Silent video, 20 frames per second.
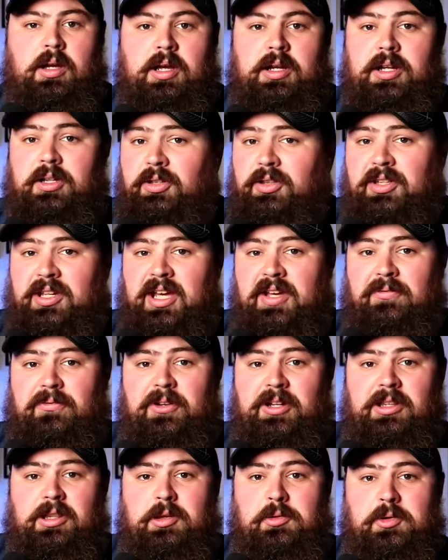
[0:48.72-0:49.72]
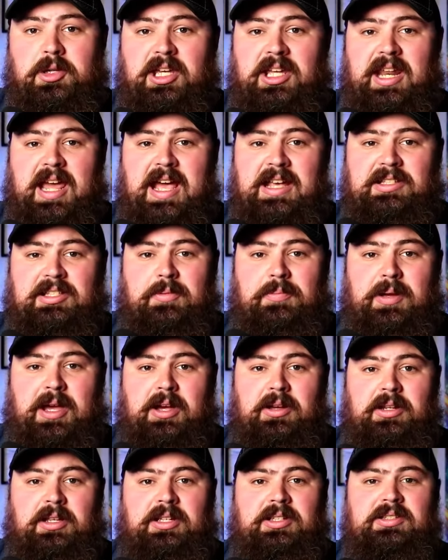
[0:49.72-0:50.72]
Another thing I frequently get asked
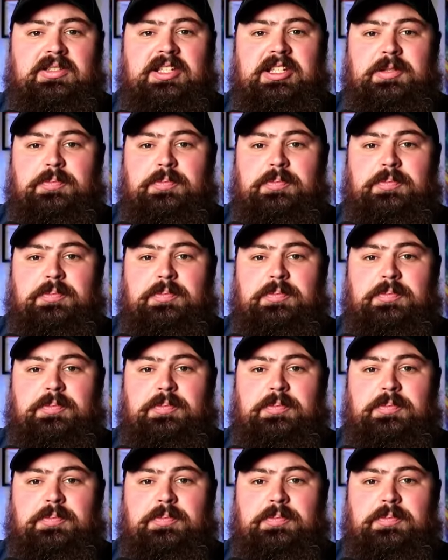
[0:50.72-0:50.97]
about is these